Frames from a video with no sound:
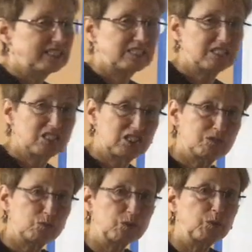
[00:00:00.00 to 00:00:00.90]
the x's and
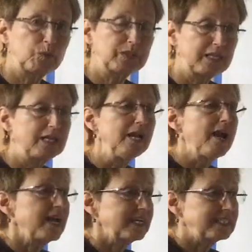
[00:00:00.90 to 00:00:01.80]
just working with the
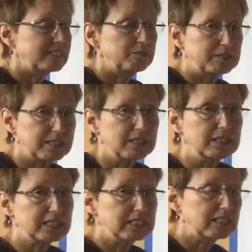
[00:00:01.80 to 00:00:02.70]
a's, the b's,
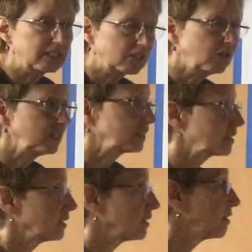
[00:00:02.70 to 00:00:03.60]
and the c's, and the
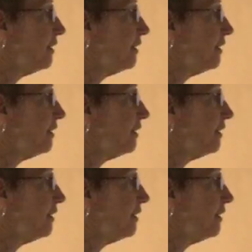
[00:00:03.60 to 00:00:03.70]
constants.